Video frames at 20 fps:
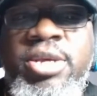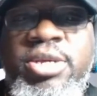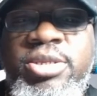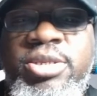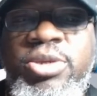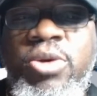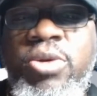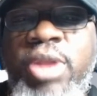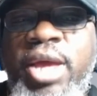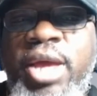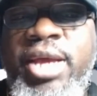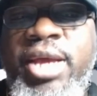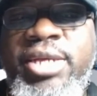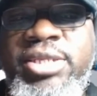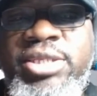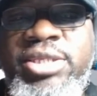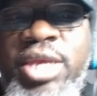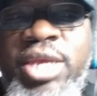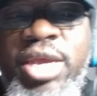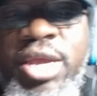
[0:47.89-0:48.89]
So like I
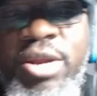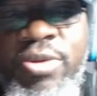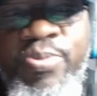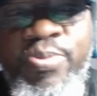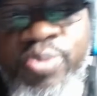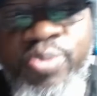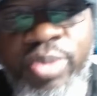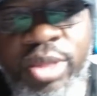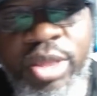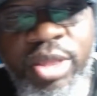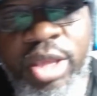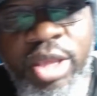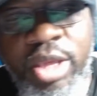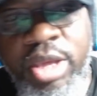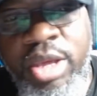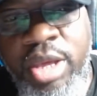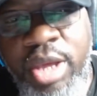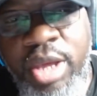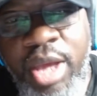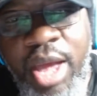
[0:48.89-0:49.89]
said,
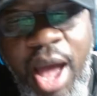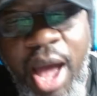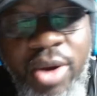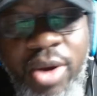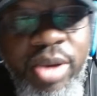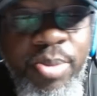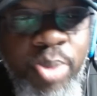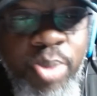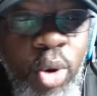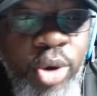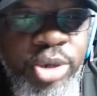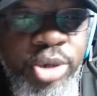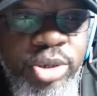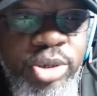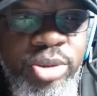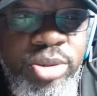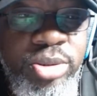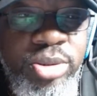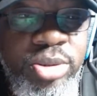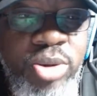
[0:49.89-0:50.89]
how
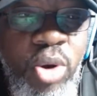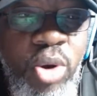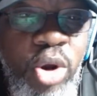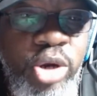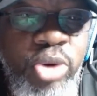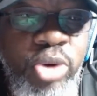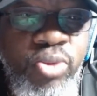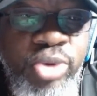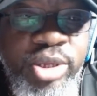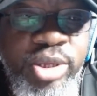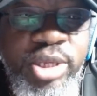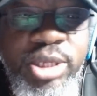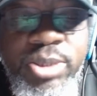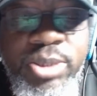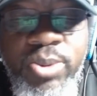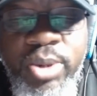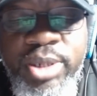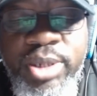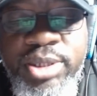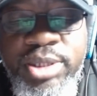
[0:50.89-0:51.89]
important are the rookies
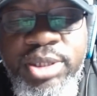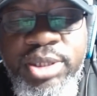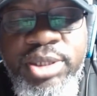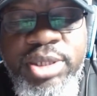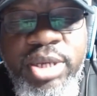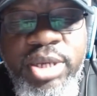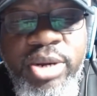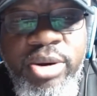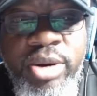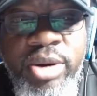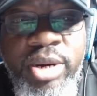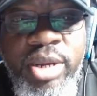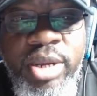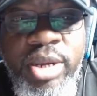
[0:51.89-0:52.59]
for us this year?